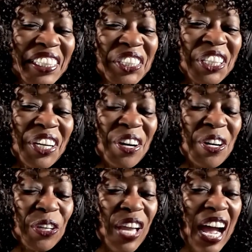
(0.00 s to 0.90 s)
Cheryl,
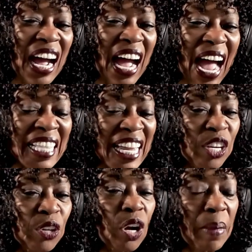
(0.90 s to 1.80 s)
uh, I think
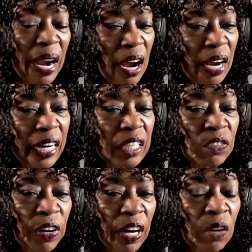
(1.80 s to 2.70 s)
you know my audience
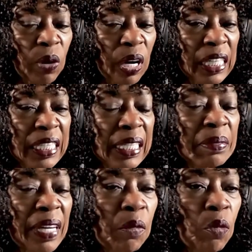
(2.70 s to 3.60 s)
very well. It seems
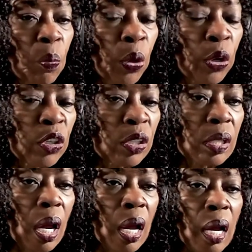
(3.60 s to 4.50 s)
like Roberta's
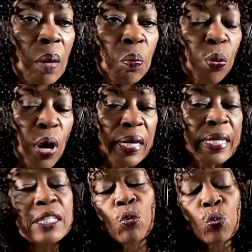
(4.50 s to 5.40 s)
uh, product
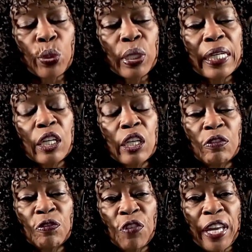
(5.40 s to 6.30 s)
is a really good
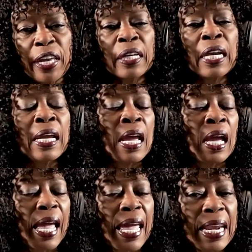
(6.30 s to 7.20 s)
fit.
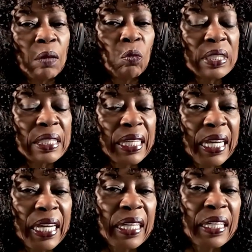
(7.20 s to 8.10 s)
And that, once
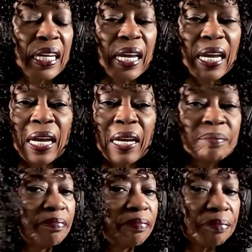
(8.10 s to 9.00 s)
again,
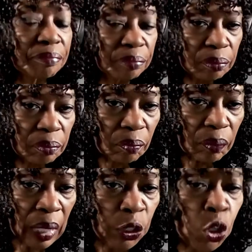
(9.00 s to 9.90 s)
um,
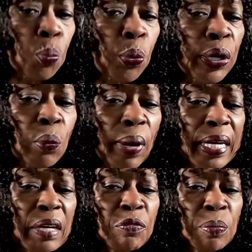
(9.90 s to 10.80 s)
you bring
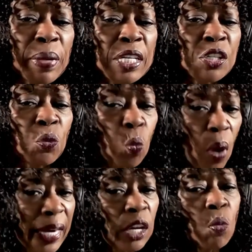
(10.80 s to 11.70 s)
great information.
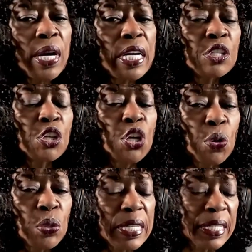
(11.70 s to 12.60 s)
Why do you want us to
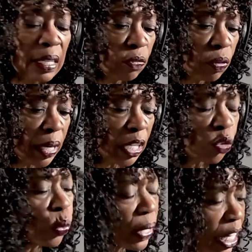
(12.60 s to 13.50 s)
know this
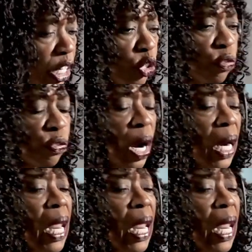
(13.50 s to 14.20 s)
information? What can it do for our